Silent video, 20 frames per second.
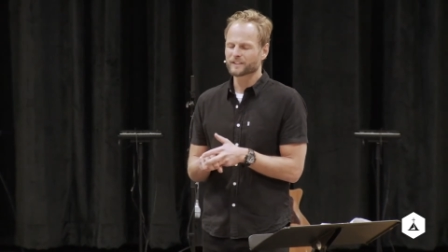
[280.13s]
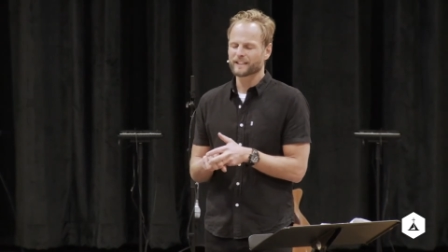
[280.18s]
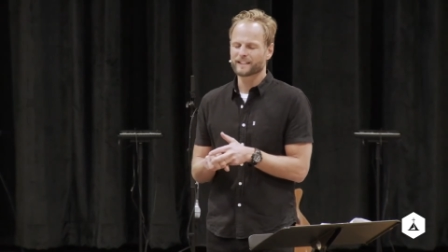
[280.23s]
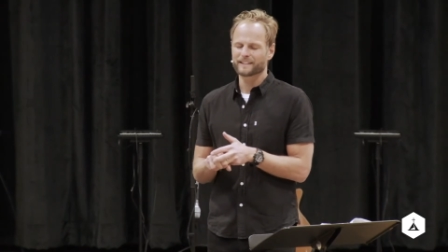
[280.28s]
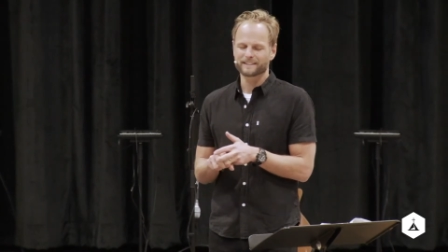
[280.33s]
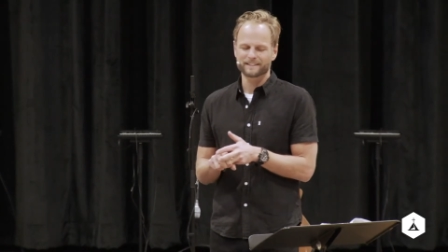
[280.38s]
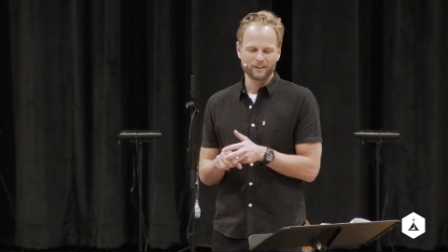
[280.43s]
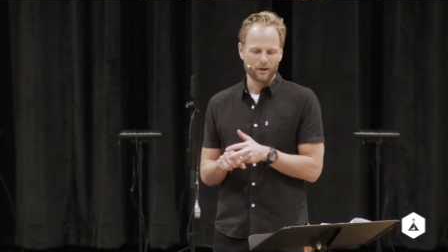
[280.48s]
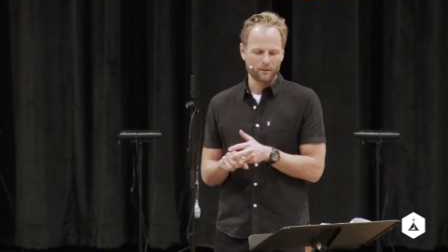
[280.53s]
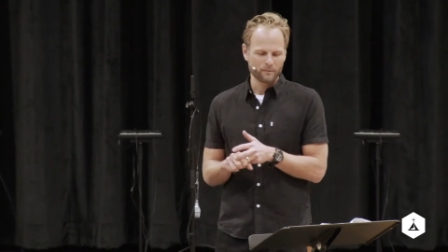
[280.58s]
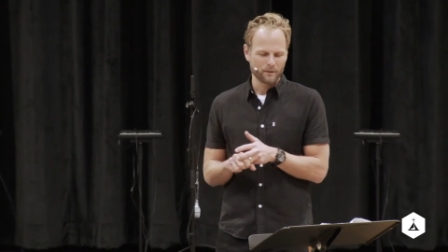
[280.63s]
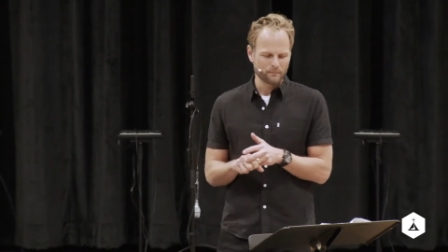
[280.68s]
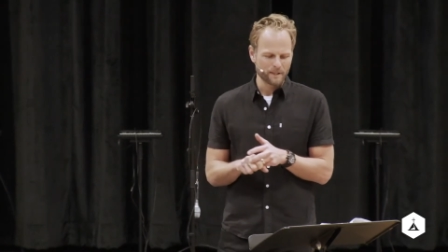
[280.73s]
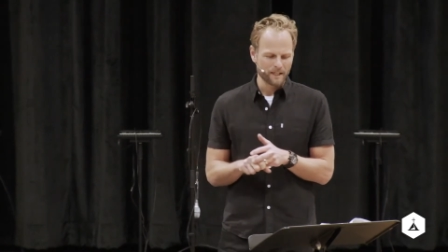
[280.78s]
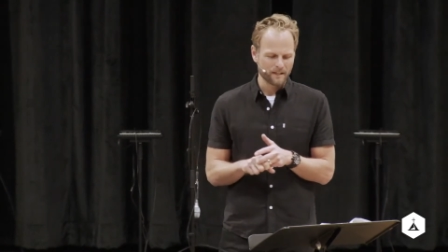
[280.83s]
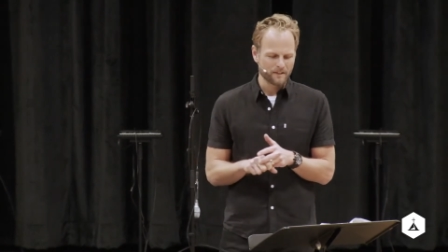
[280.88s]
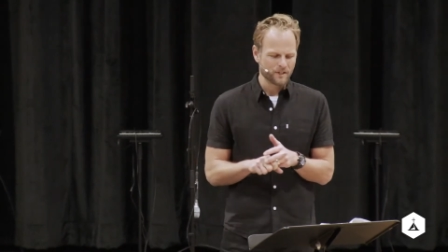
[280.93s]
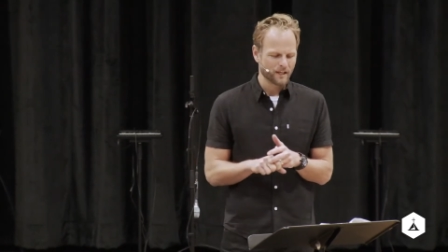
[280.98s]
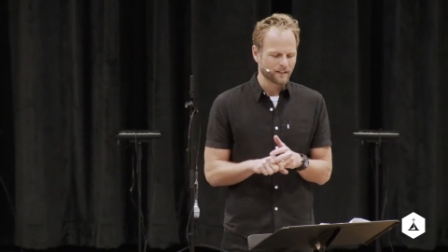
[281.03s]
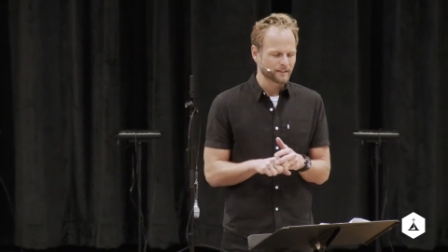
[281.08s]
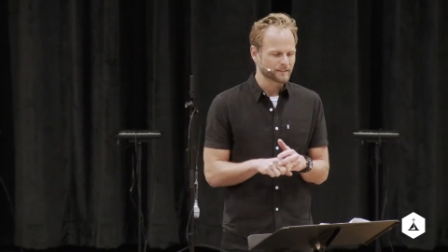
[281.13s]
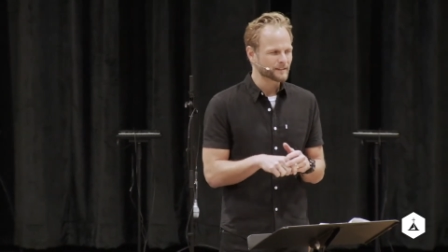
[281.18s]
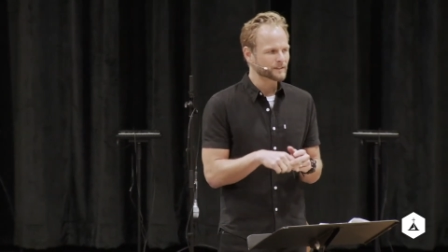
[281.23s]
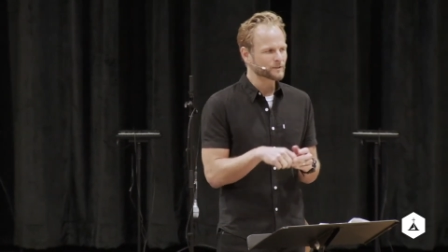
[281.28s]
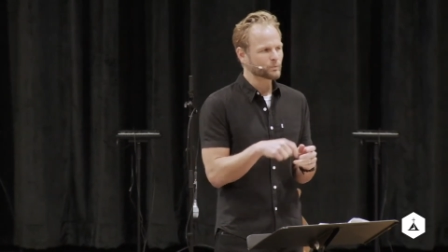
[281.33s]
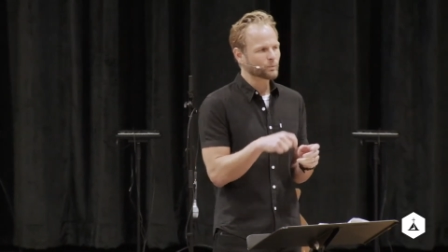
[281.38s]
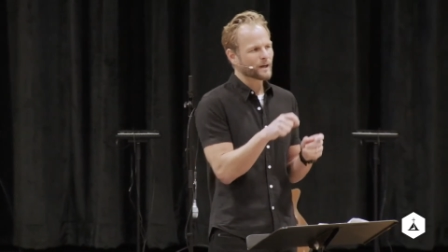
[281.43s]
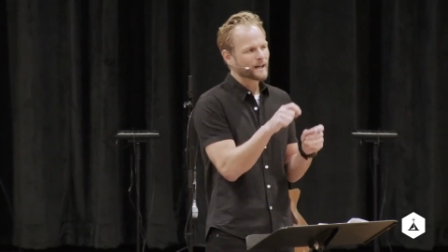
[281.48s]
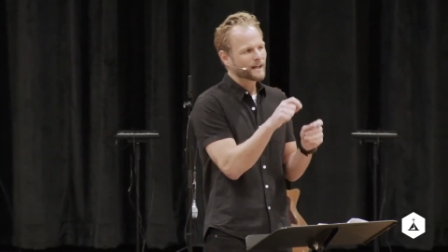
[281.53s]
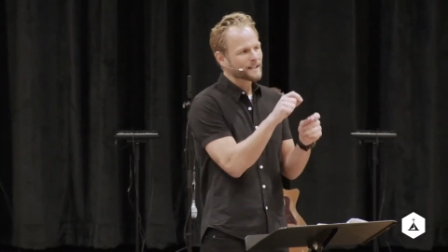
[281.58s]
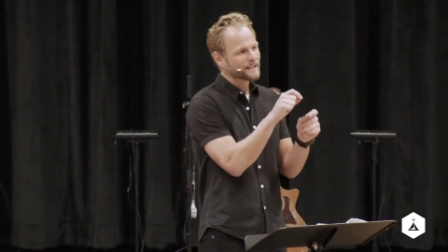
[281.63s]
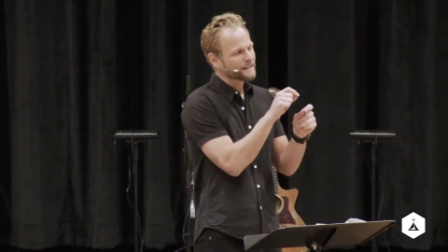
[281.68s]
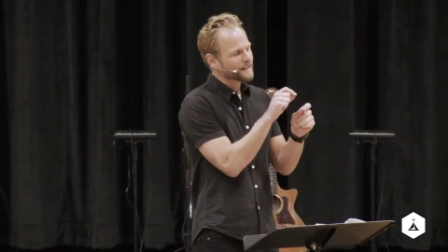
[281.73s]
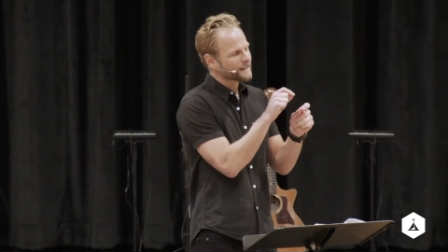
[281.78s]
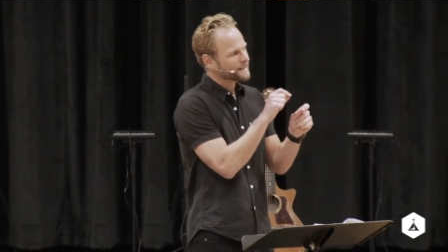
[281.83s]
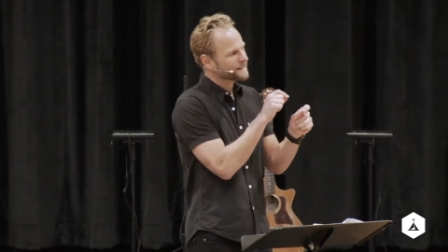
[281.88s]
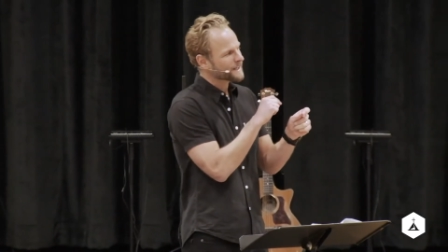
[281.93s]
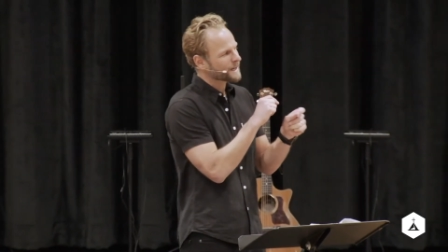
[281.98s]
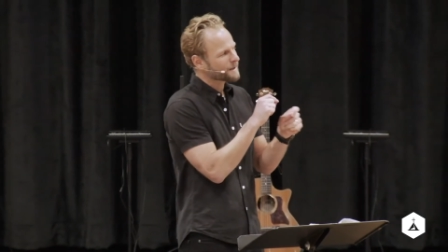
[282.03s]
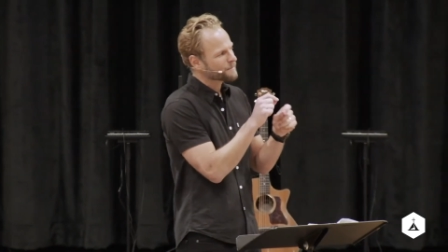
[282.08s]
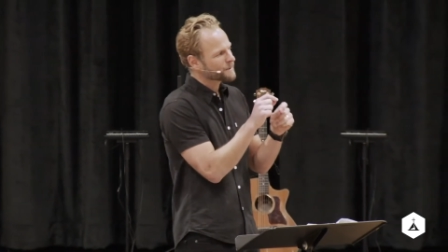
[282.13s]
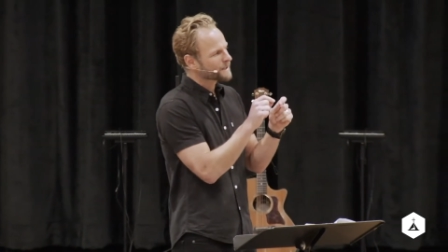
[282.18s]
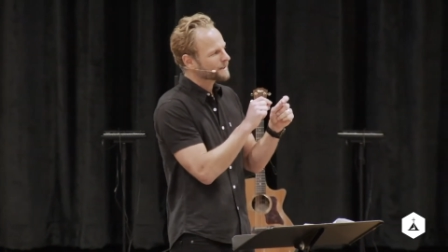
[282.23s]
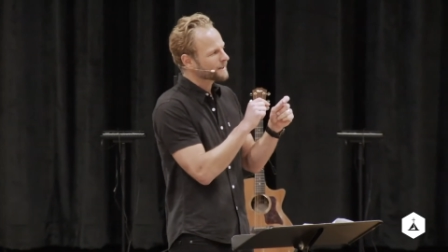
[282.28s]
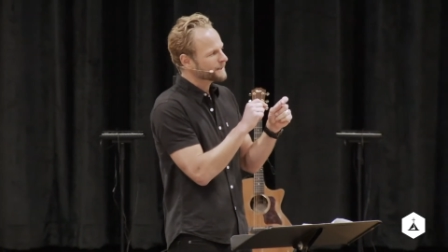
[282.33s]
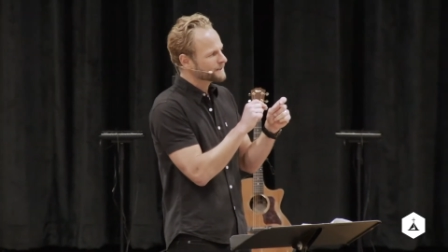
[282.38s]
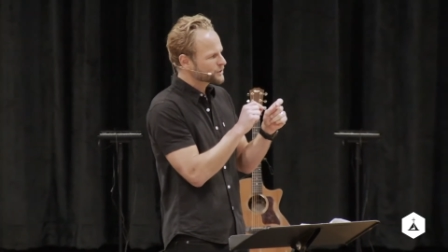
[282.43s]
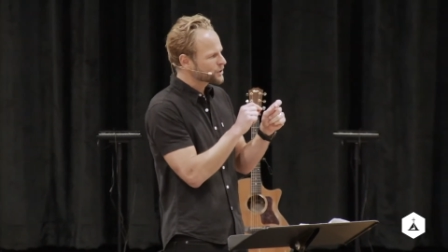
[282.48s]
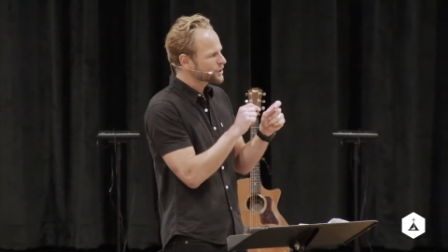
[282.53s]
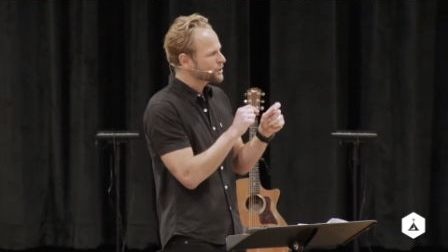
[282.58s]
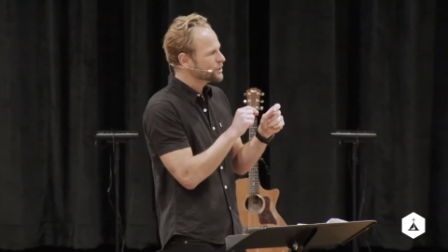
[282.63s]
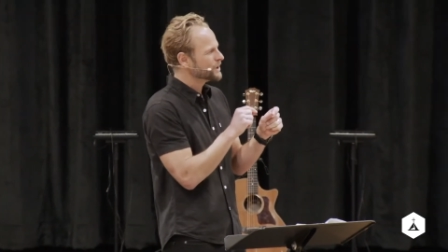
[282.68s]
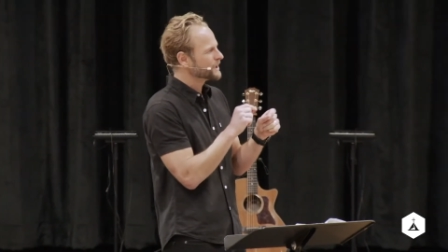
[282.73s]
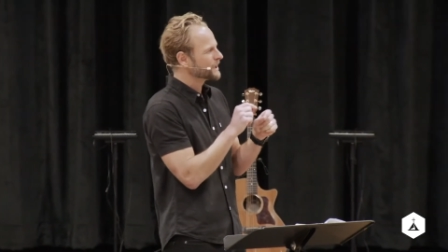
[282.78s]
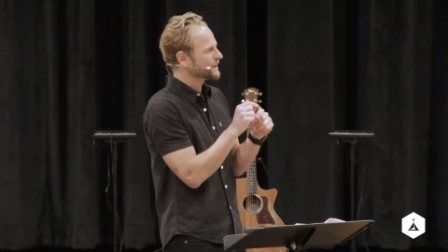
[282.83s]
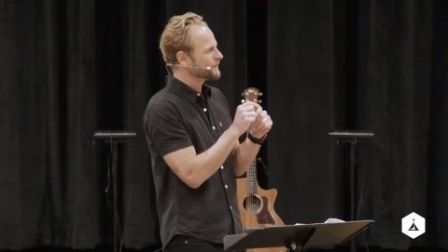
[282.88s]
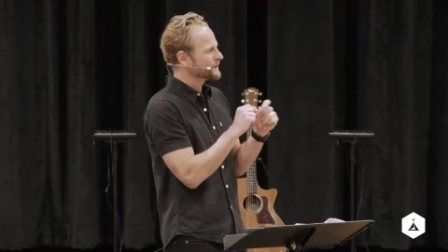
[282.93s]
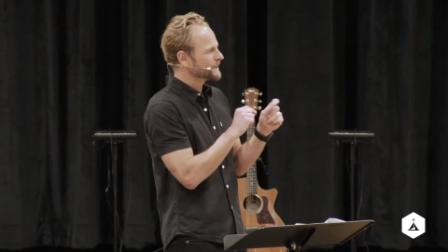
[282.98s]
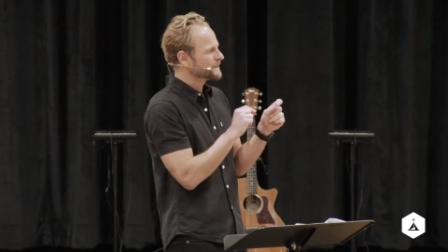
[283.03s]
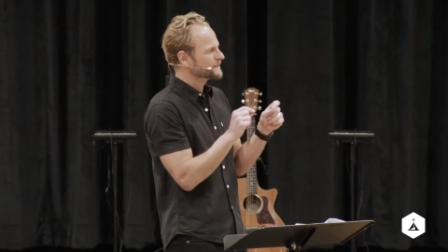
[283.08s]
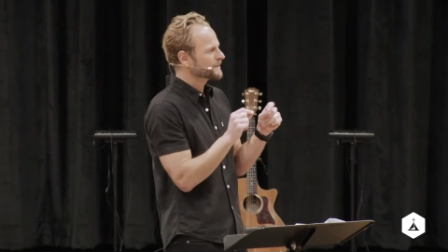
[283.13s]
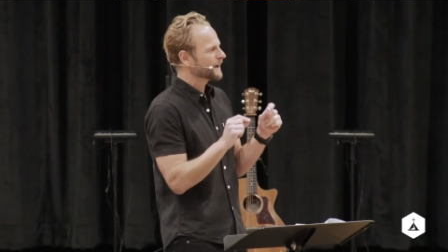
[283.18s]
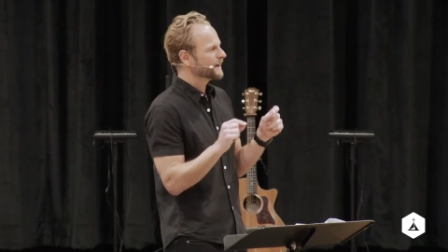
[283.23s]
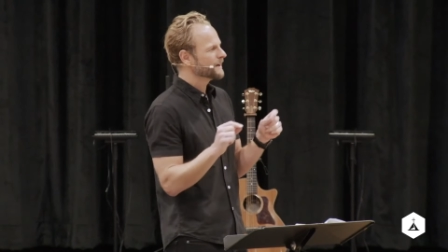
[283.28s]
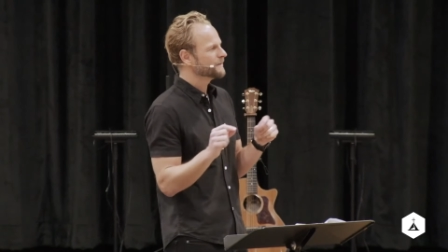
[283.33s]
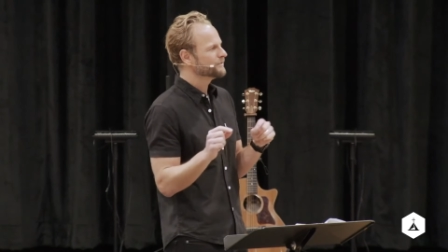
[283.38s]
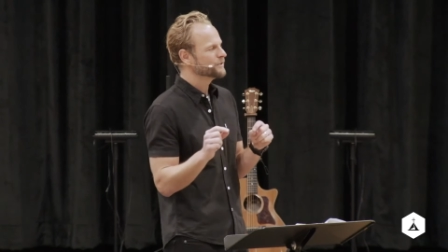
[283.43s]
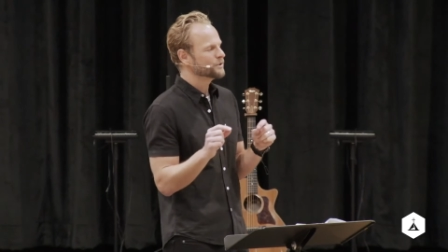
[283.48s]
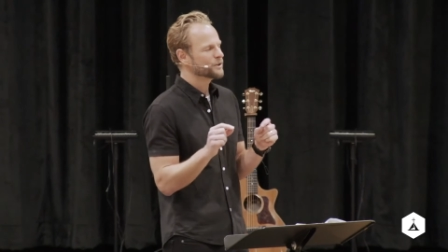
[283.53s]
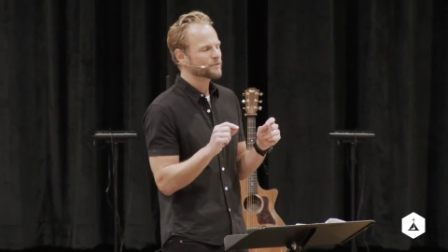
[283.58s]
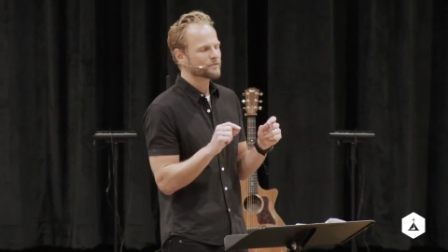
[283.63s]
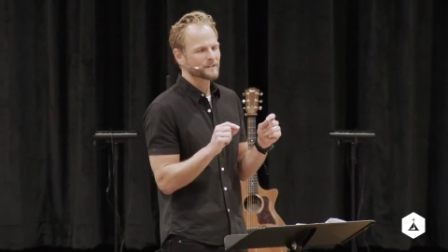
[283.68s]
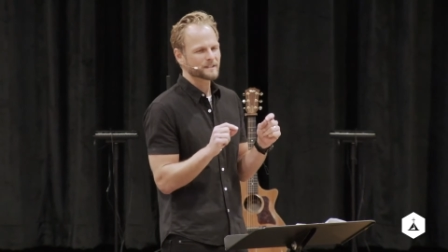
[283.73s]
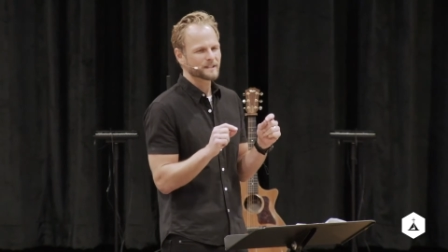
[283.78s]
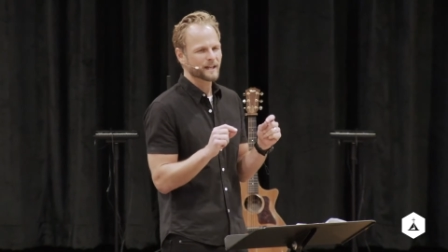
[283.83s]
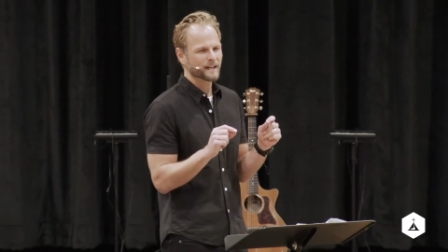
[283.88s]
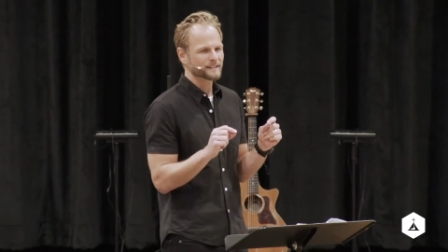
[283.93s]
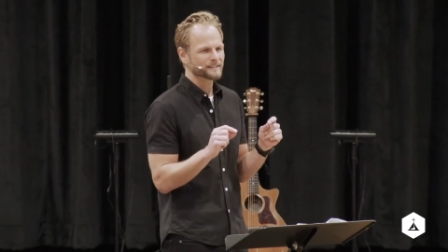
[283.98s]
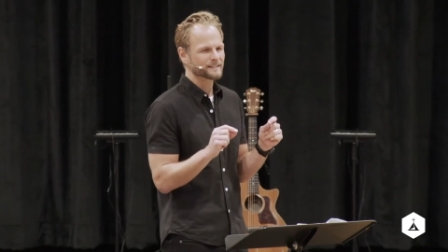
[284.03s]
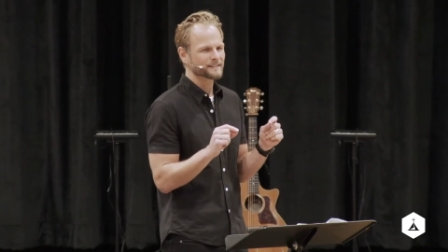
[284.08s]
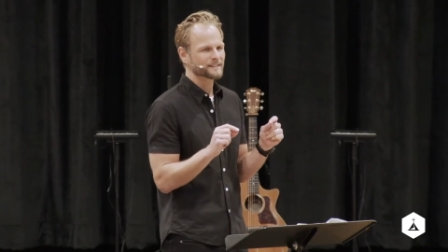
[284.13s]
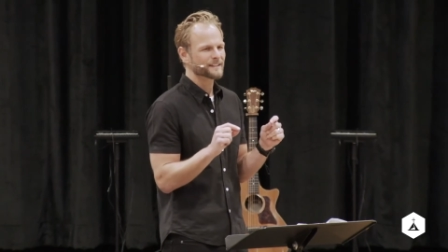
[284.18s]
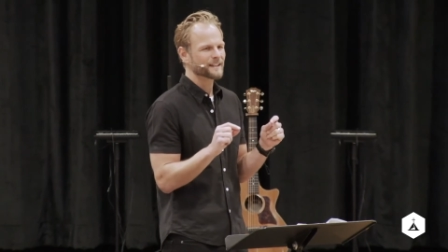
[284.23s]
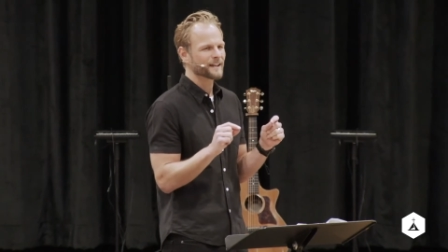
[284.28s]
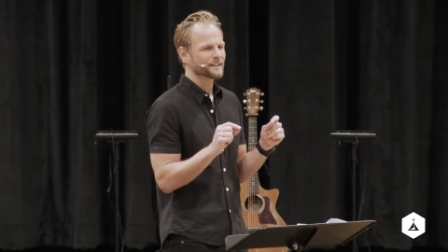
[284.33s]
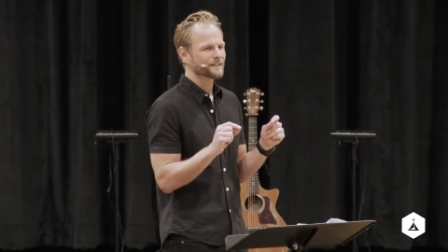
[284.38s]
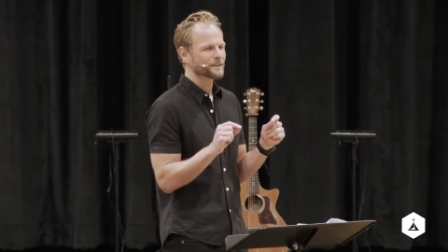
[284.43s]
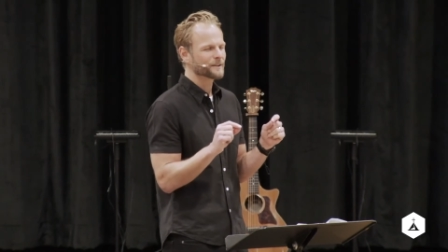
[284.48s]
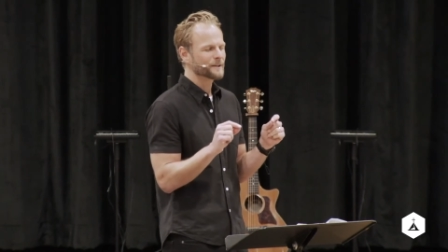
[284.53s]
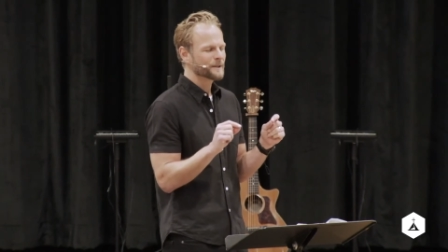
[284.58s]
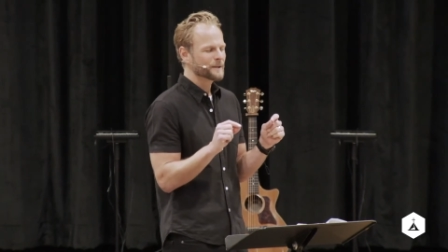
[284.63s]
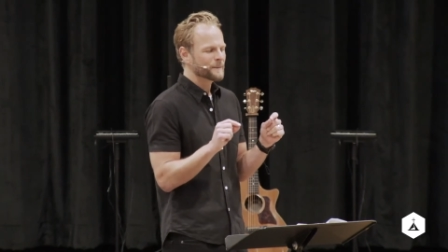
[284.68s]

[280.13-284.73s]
And so I'm going to be in Genesis 1, and then I'm going to in 2, and then I'm going to tie a few different texts together.